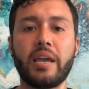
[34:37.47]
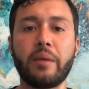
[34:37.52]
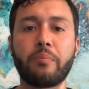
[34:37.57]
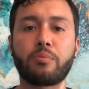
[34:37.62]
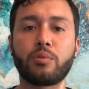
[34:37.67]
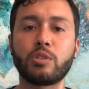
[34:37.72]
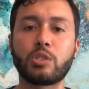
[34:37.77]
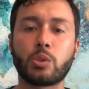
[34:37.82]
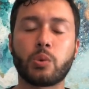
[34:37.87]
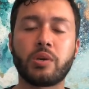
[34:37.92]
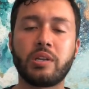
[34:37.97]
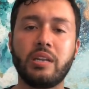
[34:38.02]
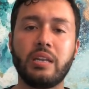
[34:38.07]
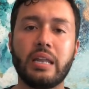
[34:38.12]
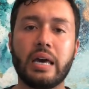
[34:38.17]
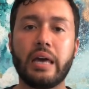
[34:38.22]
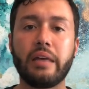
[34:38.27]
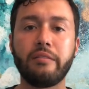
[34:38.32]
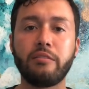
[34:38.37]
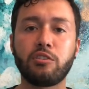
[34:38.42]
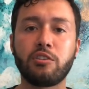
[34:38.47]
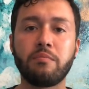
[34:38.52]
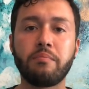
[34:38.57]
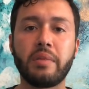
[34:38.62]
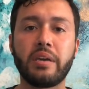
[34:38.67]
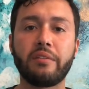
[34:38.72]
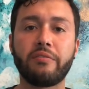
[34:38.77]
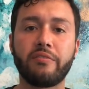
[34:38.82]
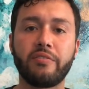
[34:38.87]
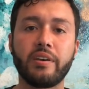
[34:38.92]
April twenty-ninth to
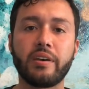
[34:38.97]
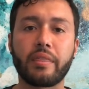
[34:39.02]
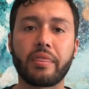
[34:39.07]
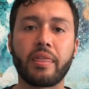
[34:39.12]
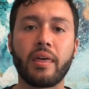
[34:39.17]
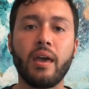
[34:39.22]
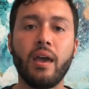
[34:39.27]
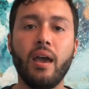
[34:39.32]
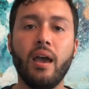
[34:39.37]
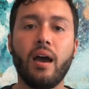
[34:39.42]
May fifth.